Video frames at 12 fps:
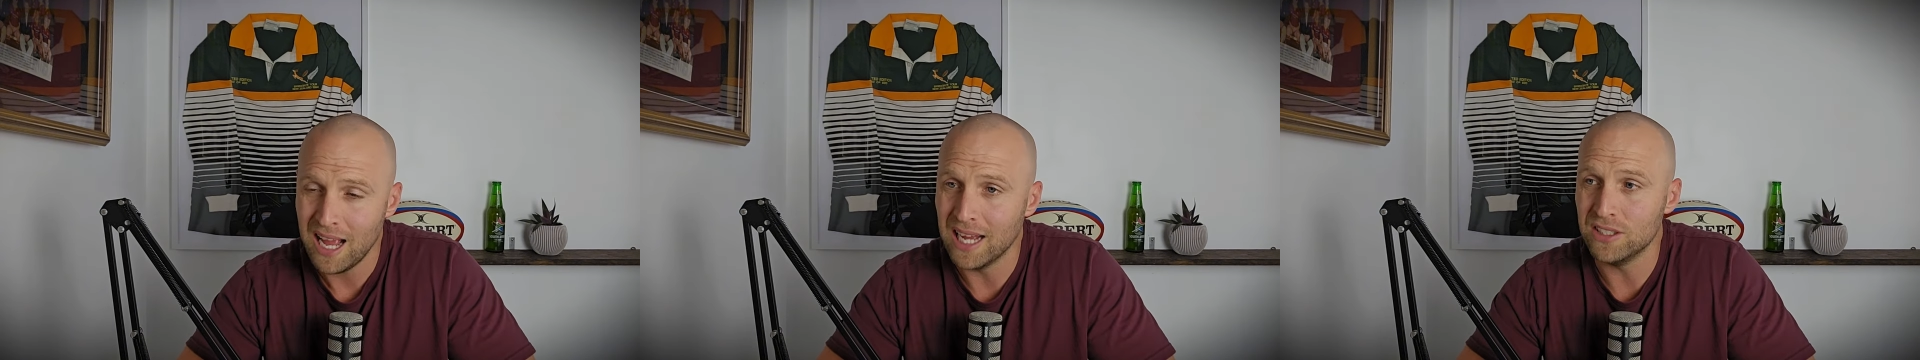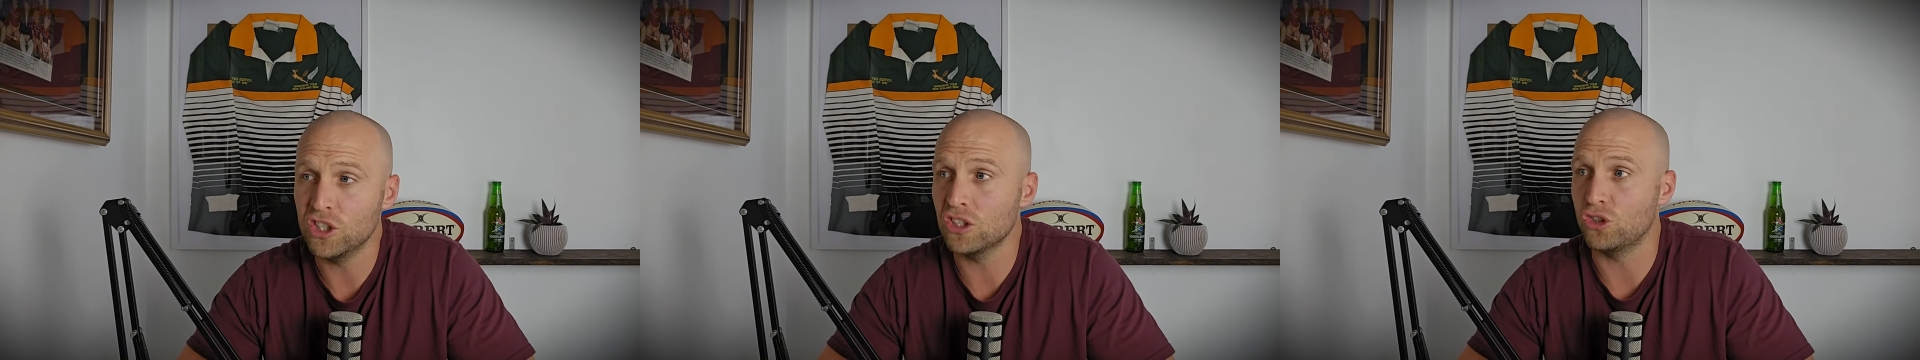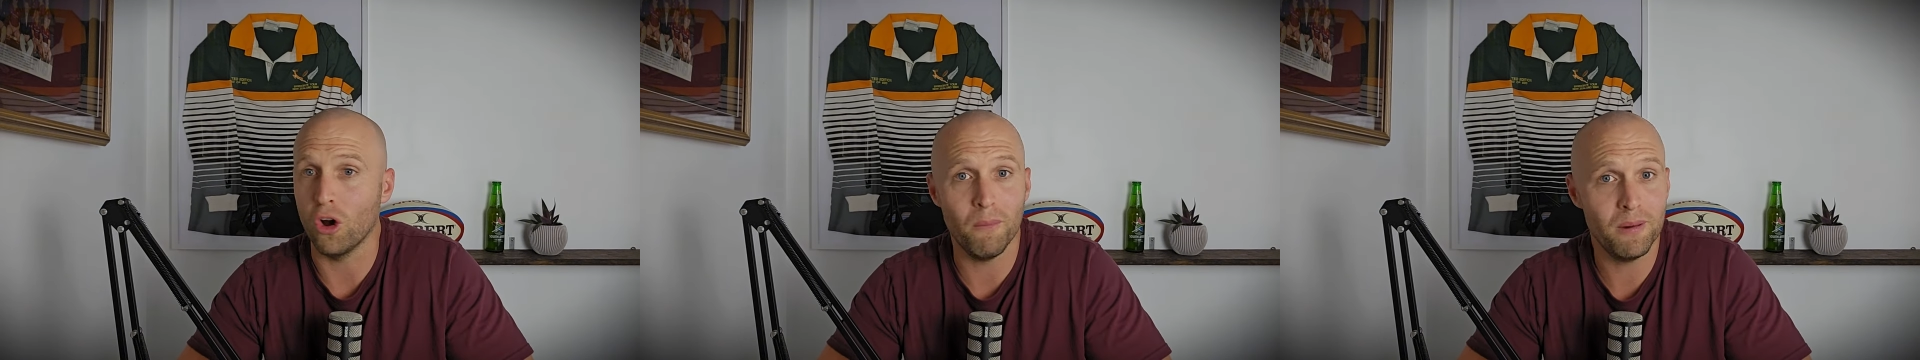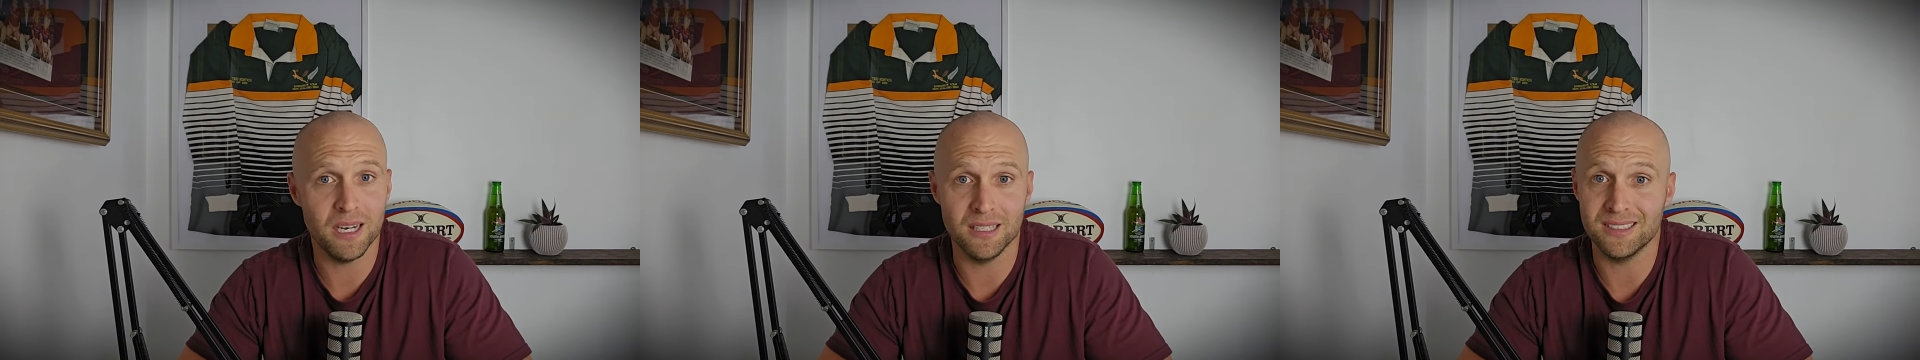And just
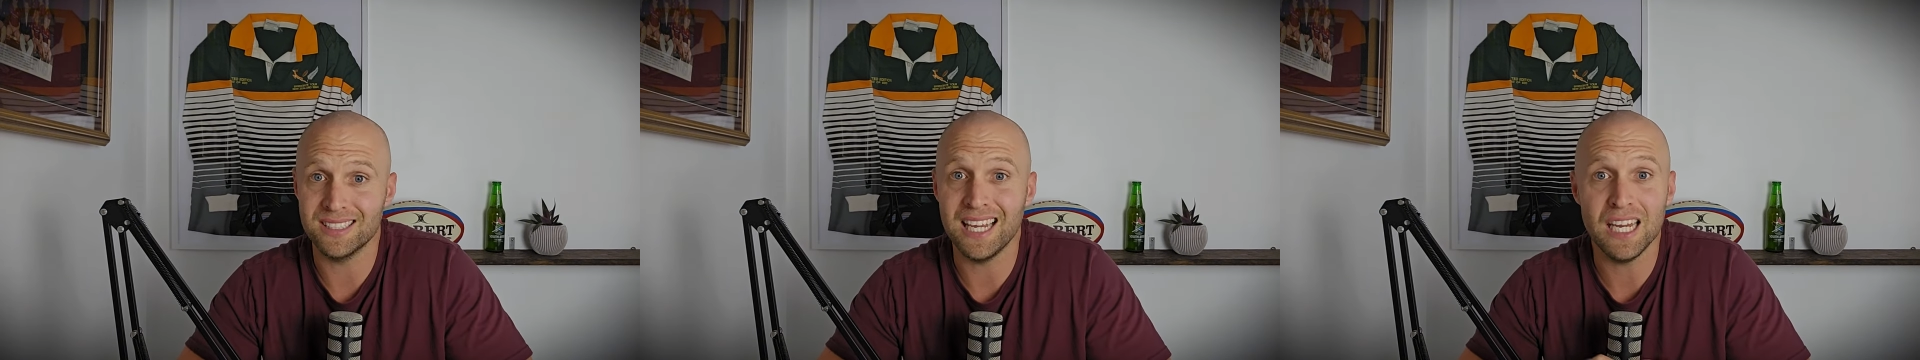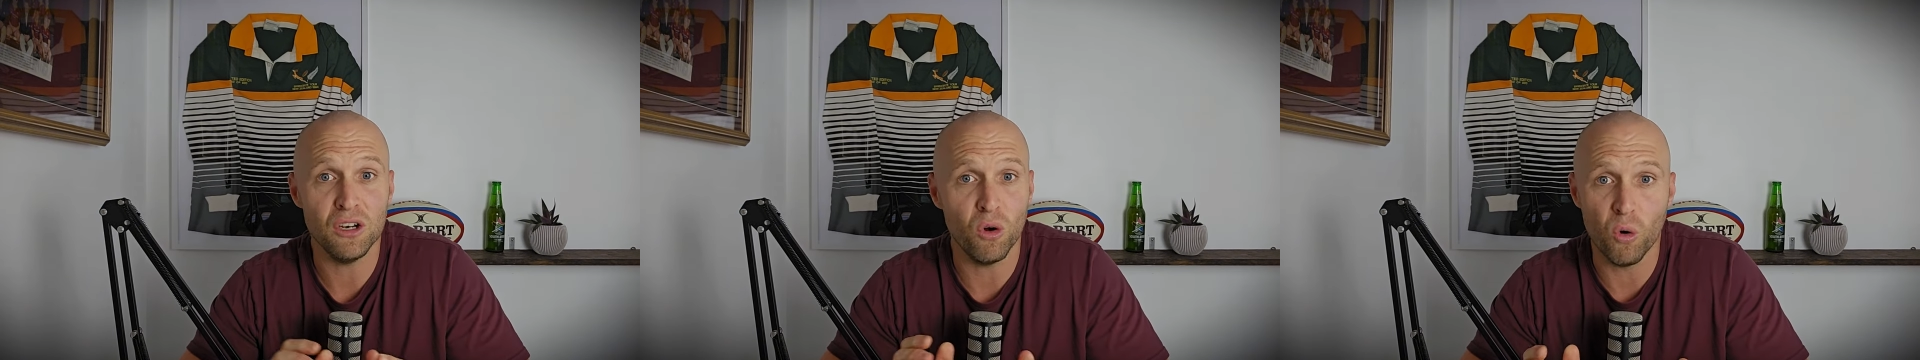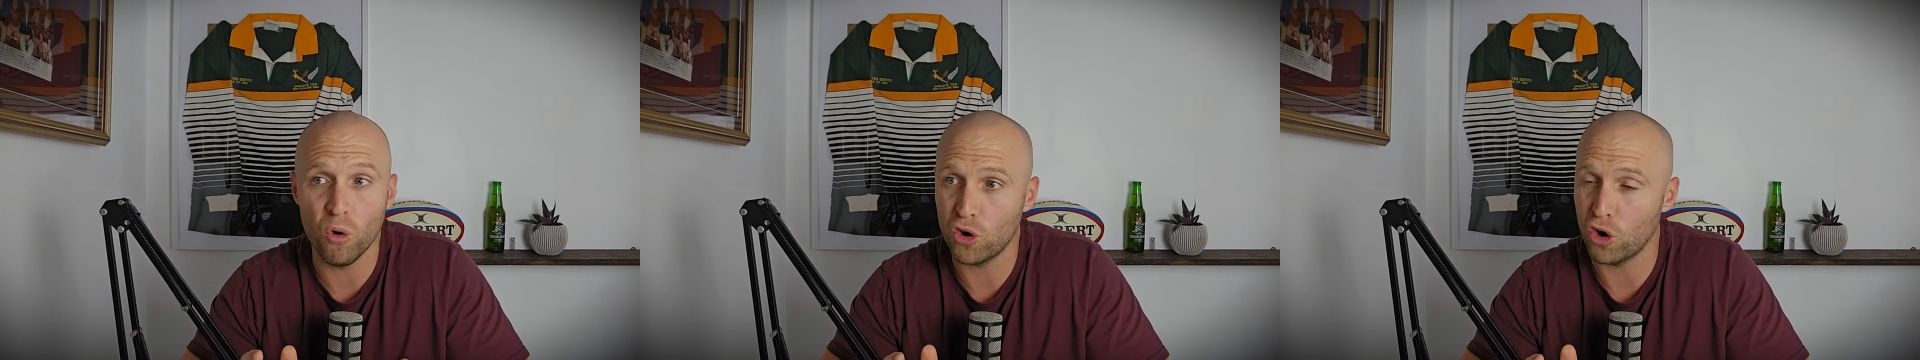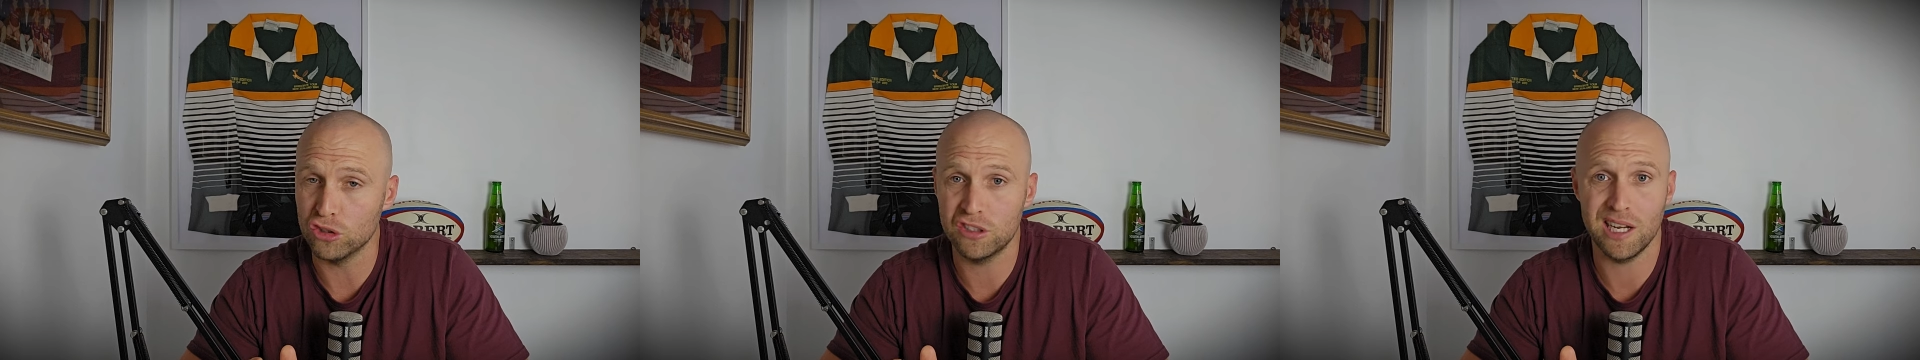dominant in all
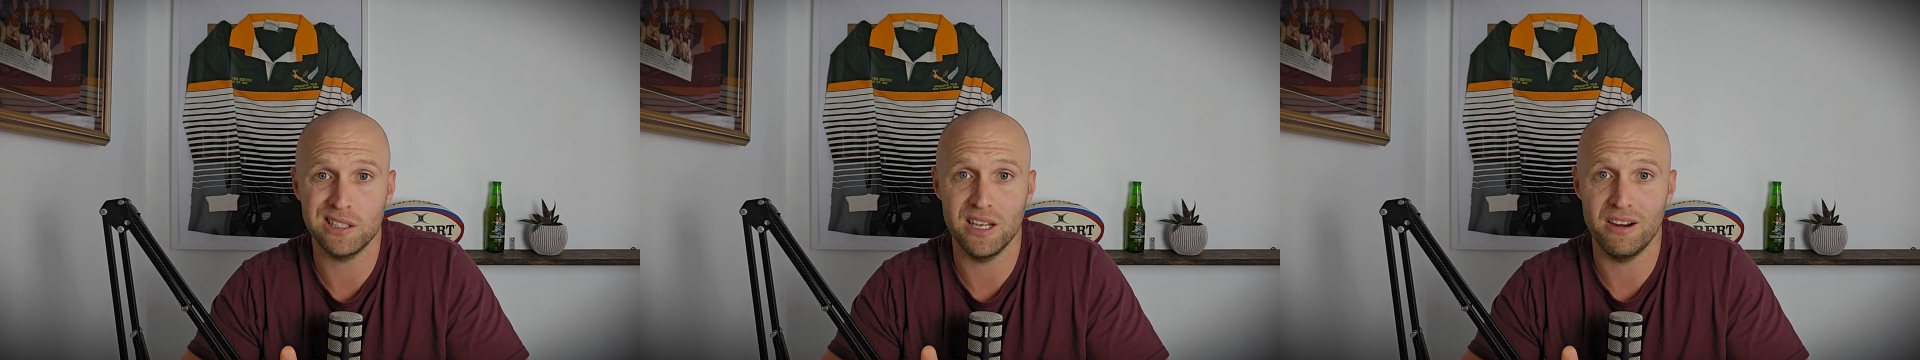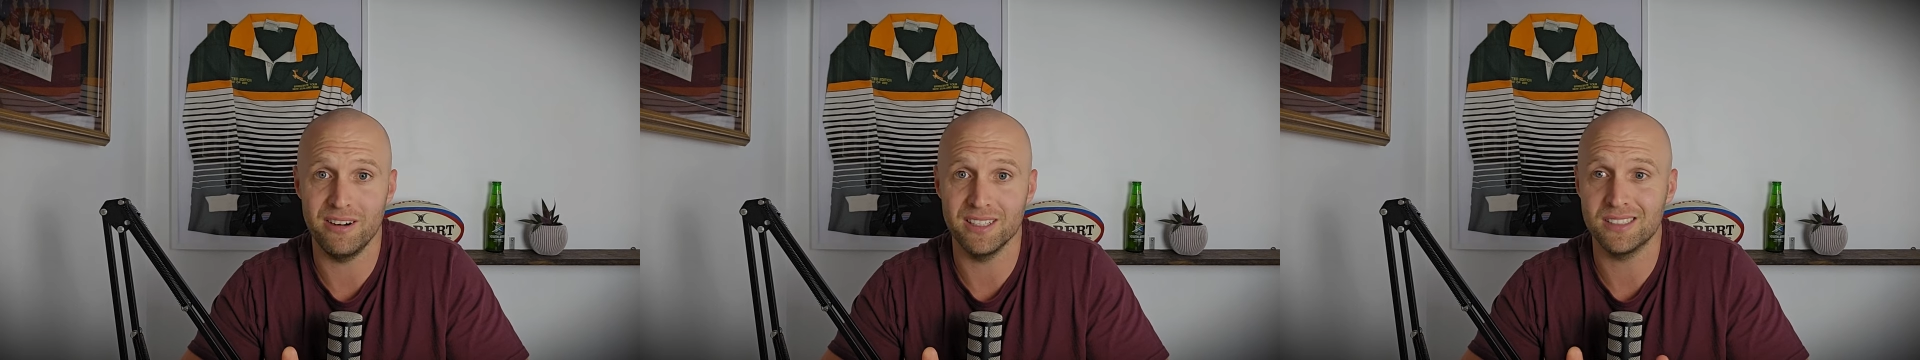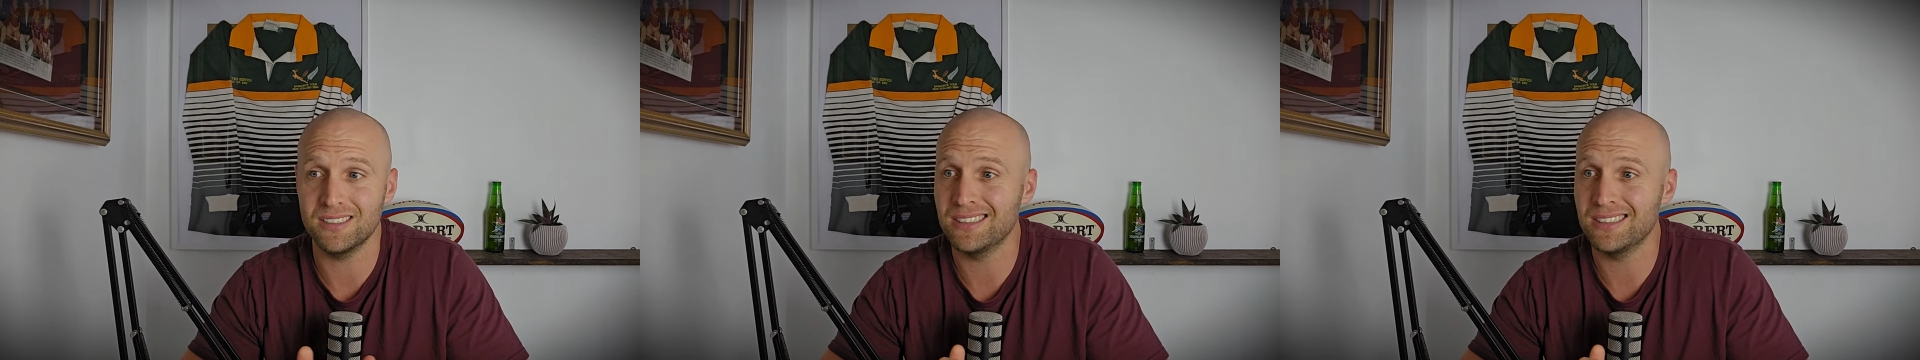contact areas.